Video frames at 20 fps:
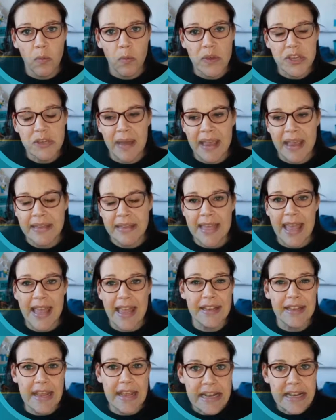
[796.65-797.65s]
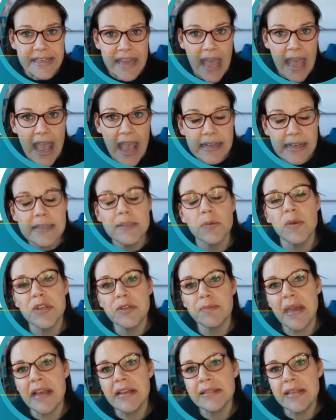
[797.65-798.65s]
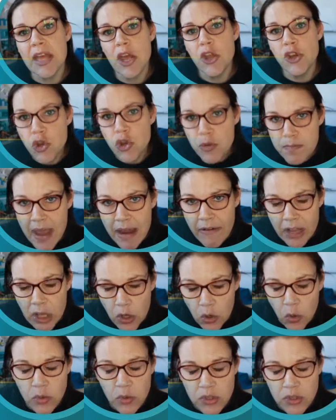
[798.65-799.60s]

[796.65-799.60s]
which makes it an index, which makes it a numerical